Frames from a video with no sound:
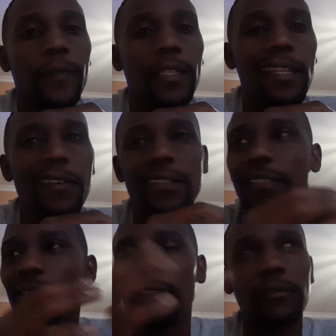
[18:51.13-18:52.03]

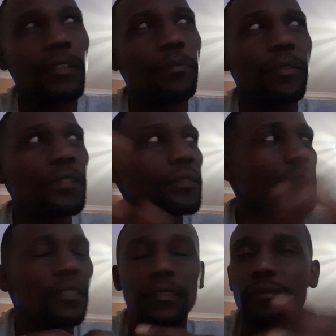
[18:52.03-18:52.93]
nowadays separation
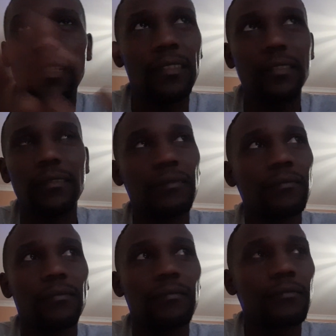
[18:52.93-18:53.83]
is like
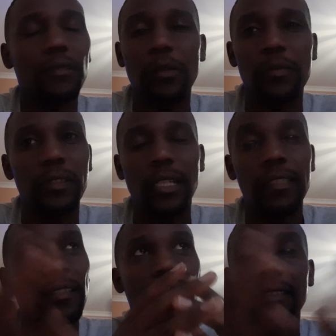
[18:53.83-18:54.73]
normal. I
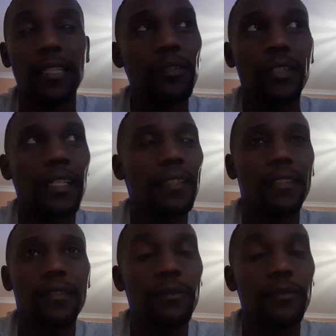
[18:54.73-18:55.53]
don't get it.